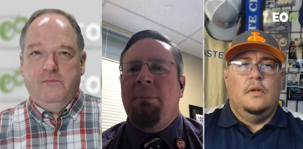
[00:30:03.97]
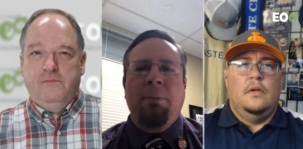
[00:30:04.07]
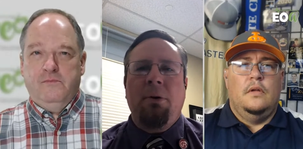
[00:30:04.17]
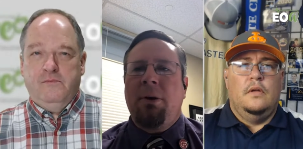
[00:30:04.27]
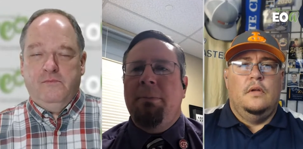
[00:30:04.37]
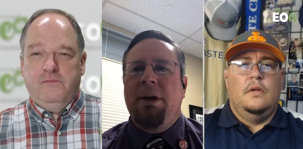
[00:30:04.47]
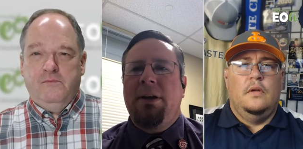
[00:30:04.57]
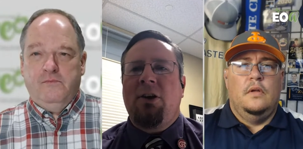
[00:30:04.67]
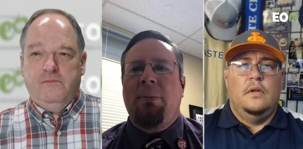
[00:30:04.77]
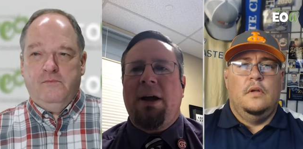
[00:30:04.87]
Speaker 1: people can bid
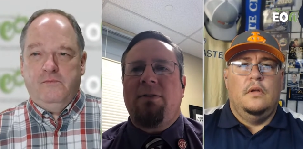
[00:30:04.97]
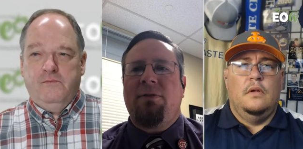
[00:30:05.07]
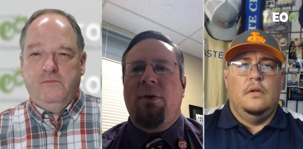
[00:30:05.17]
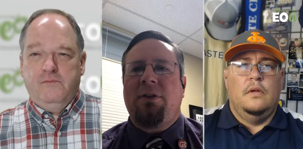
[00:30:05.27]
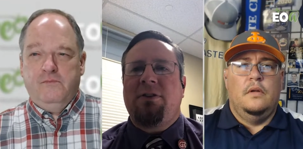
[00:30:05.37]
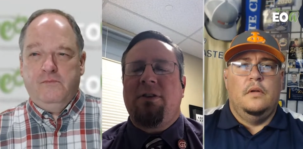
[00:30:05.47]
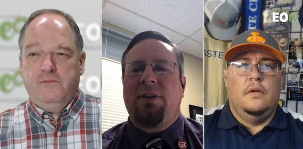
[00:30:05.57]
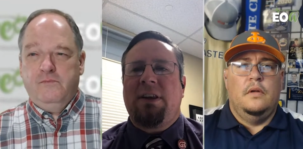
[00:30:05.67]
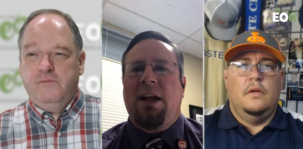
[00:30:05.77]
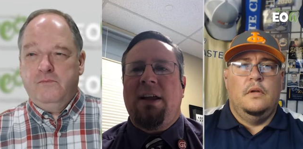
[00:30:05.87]
and go back and forth and stuff
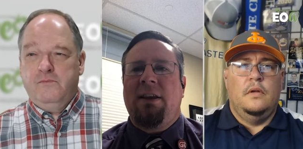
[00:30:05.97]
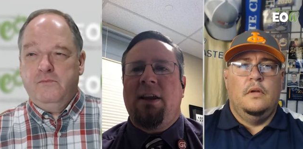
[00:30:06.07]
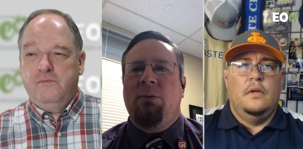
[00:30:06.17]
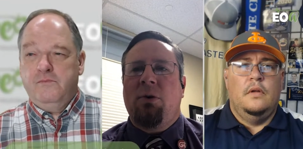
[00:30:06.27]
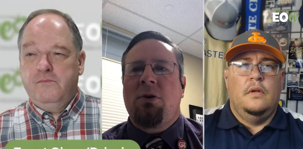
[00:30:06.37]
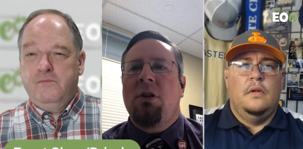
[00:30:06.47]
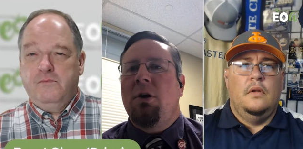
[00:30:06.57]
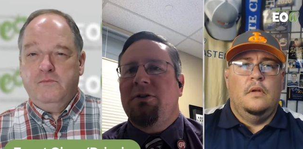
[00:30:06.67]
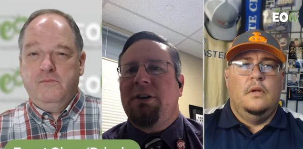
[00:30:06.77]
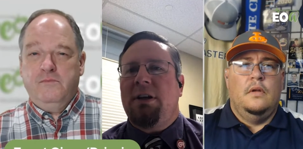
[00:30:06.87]
like that. And then we'll close
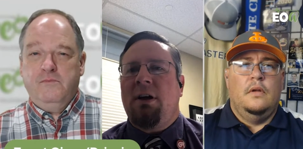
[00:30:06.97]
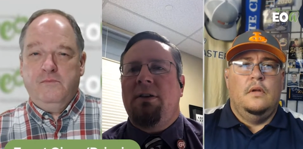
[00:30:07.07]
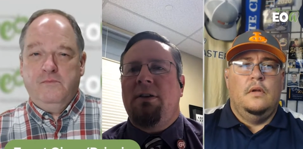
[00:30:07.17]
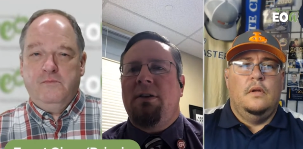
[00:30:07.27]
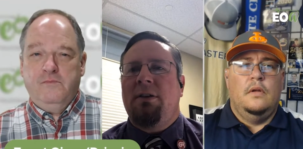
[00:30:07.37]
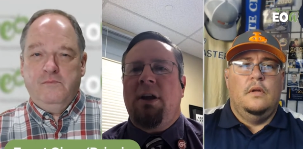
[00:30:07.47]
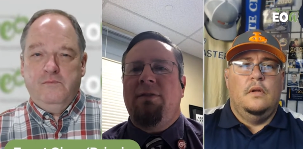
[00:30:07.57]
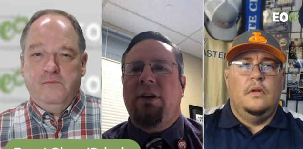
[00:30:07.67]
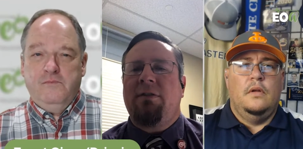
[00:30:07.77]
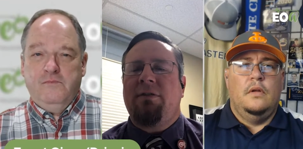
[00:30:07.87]
it on the evening
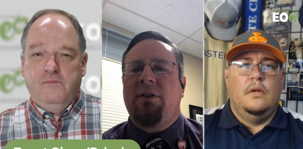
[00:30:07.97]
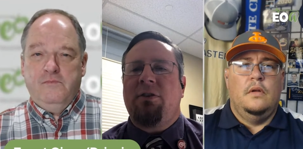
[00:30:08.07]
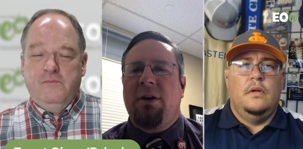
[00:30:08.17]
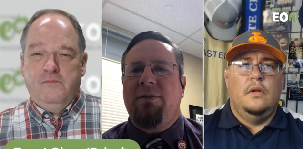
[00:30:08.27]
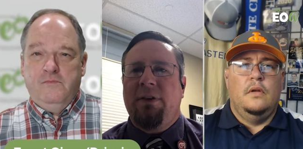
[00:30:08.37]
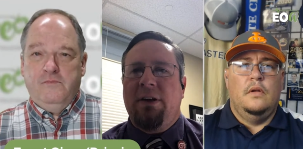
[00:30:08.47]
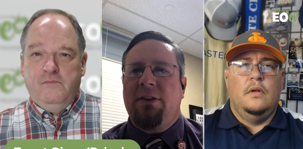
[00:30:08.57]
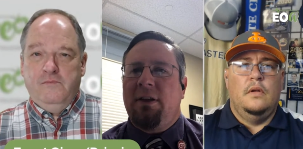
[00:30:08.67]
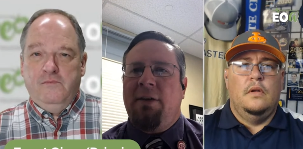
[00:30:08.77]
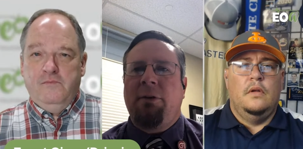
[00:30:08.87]
of the 25th, and
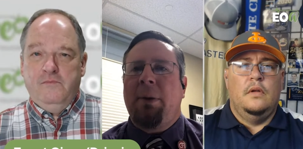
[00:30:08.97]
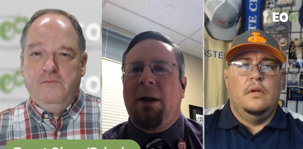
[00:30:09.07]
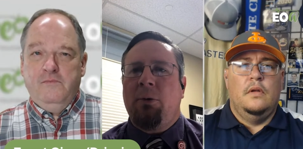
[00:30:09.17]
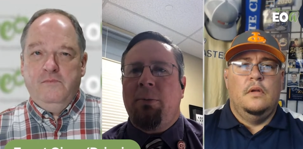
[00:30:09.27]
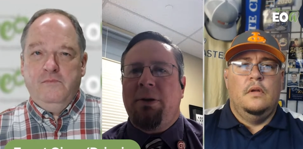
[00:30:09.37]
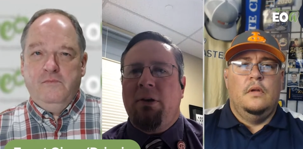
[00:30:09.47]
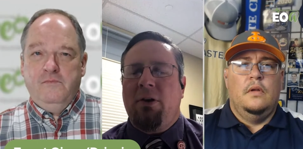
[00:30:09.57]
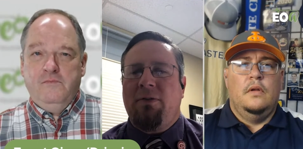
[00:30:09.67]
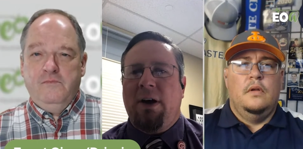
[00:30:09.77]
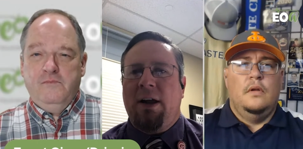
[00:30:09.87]
everybody will be
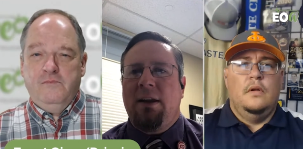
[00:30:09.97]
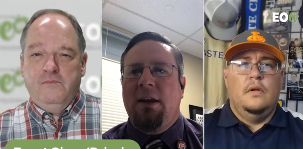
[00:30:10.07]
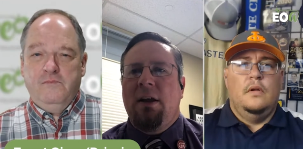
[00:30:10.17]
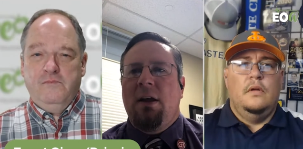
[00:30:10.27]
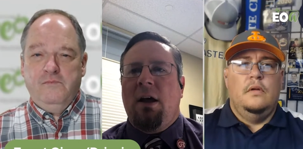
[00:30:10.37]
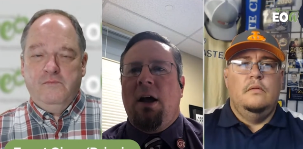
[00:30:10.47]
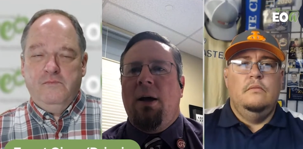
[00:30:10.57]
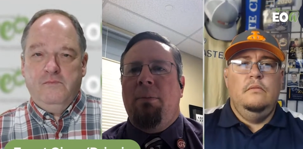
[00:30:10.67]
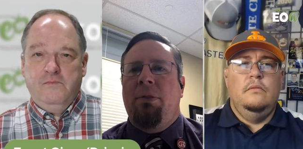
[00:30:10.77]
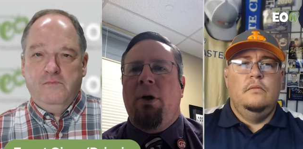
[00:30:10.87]
notified.
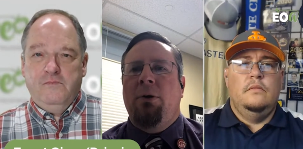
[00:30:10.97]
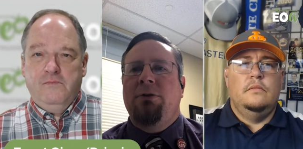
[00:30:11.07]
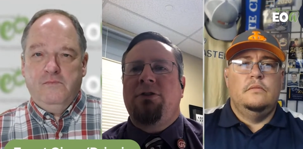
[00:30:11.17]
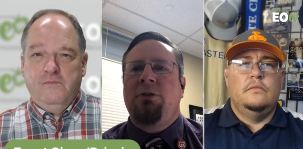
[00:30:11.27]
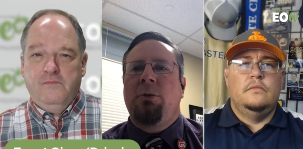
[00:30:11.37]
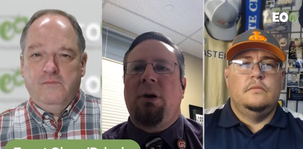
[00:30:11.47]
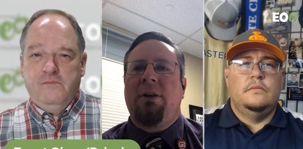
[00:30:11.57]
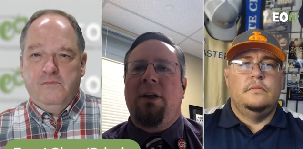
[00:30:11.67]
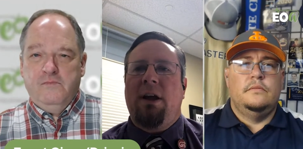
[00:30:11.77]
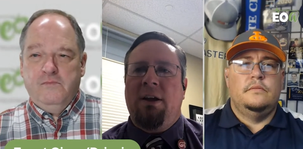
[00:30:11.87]
Um, those who are
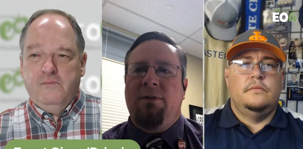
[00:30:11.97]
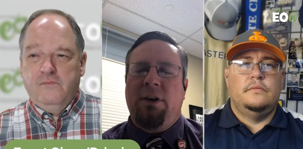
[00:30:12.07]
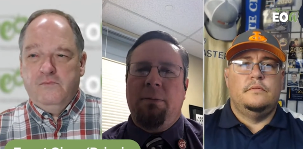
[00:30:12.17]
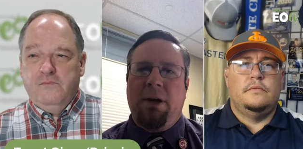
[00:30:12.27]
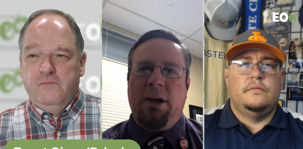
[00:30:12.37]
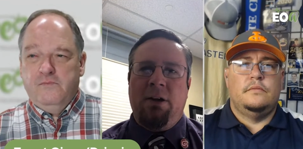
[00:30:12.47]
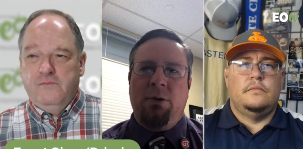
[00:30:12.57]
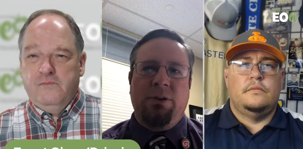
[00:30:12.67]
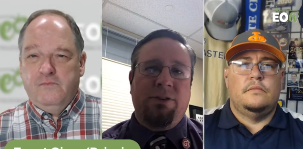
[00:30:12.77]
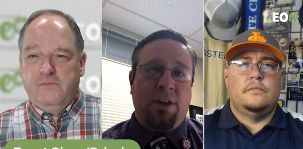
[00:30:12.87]
there, if anybody
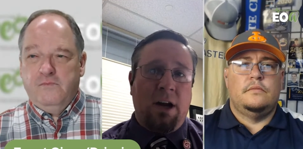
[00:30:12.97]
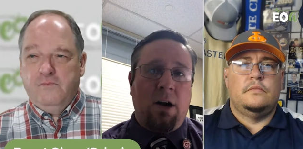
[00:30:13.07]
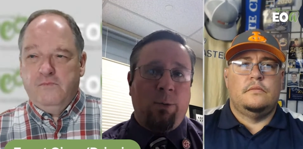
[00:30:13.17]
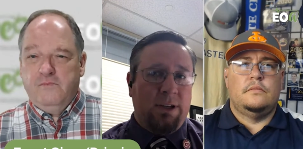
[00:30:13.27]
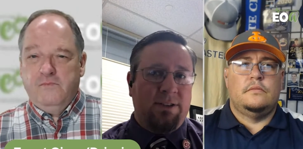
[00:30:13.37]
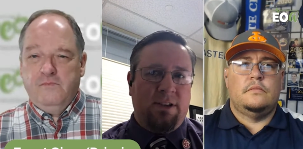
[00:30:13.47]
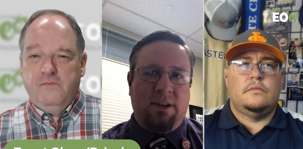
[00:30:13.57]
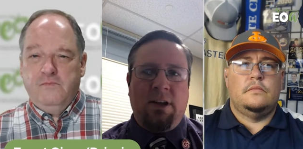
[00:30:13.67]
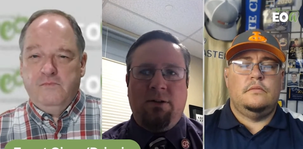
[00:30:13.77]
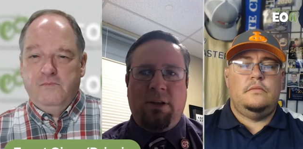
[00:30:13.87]
who is there wins
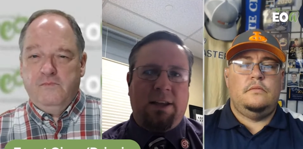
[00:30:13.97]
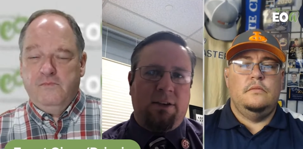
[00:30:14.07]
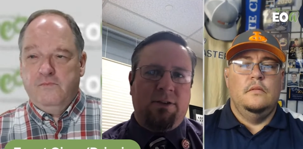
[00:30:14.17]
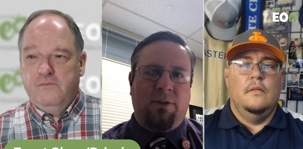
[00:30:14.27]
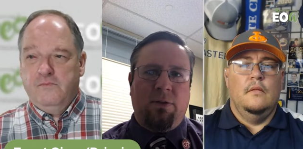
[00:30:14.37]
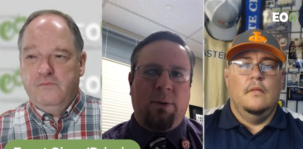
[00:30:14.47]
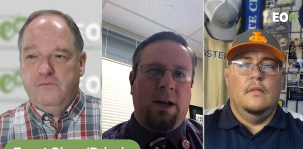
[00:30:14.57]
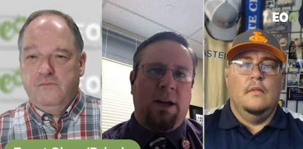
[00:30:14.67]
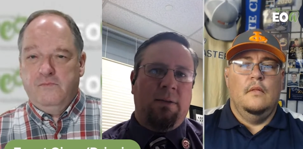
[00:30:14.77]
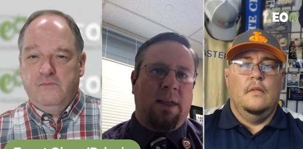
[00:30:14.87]
it, they'll take their stuff
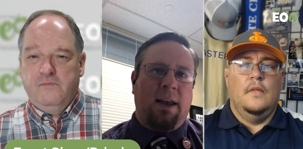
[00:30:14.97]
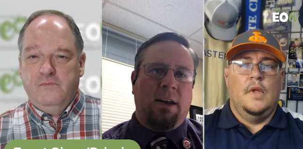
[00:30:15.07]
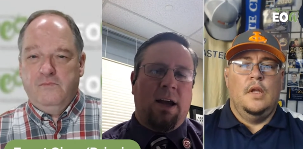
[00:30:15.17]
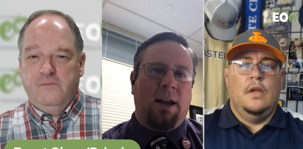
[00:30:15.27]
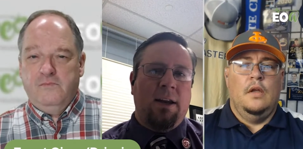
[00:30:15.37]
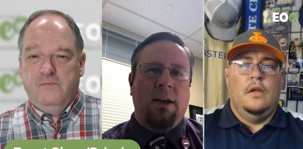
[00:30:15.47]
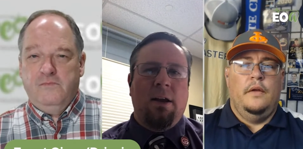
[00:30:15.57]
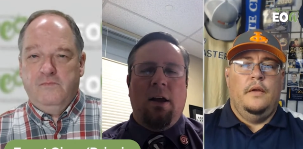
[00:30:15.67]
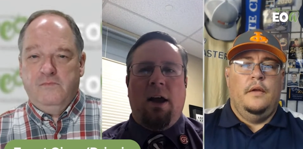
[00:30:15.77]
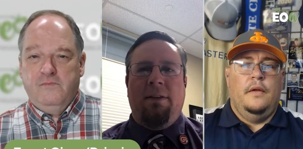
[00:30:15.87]
away that night,
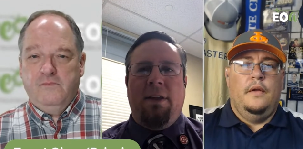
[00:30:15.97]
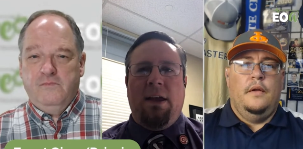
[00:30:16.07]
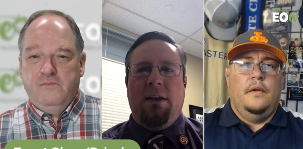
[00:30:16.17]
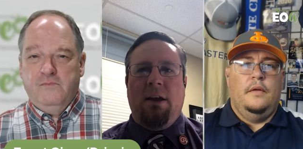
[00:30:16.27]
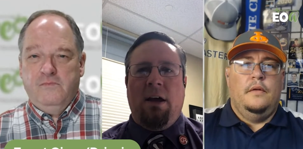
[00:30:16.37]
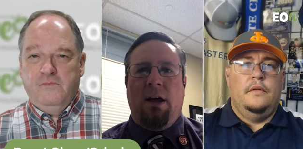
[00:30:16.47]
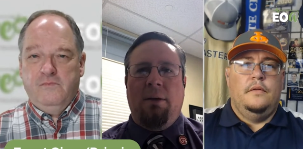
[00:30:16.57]
and then